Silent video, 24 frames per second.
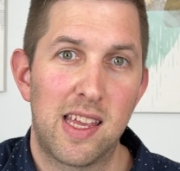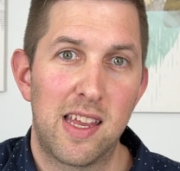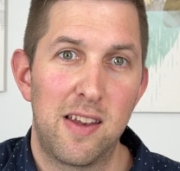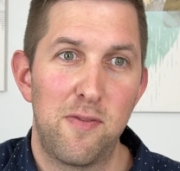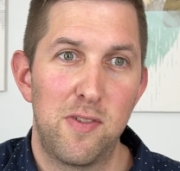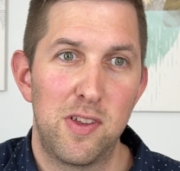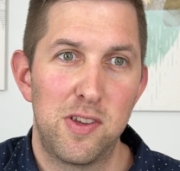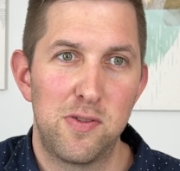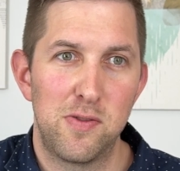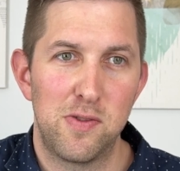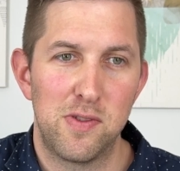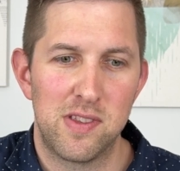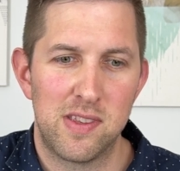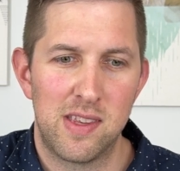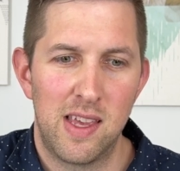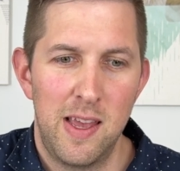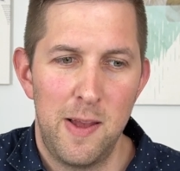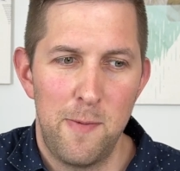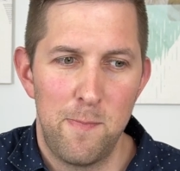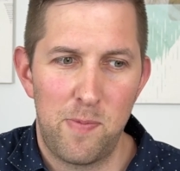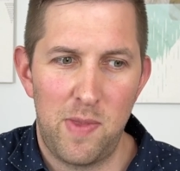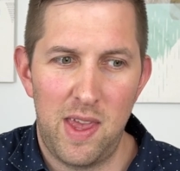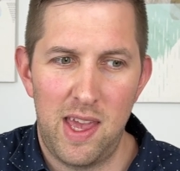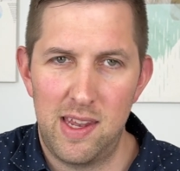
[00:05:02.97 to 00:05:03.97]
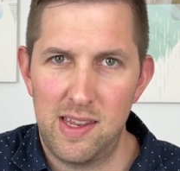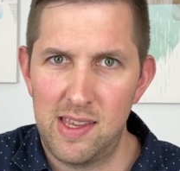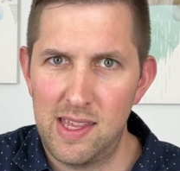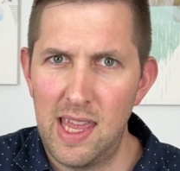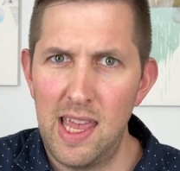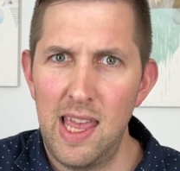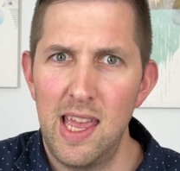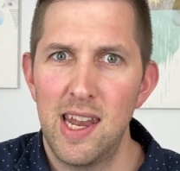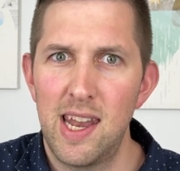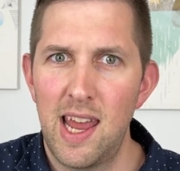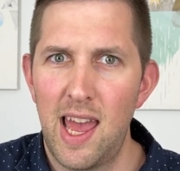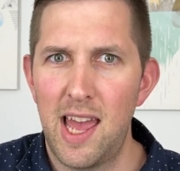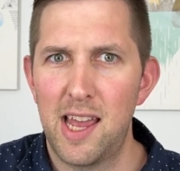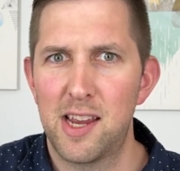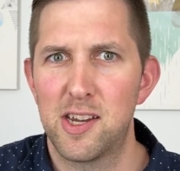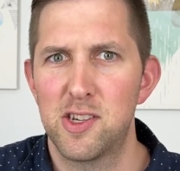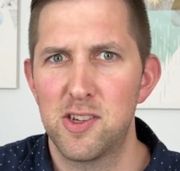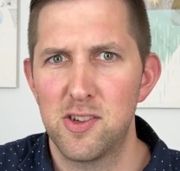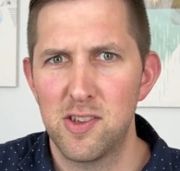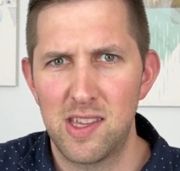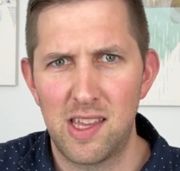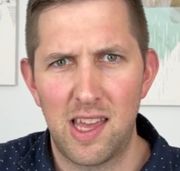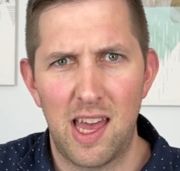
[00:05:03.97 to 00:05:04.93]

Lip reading: individuals that can actually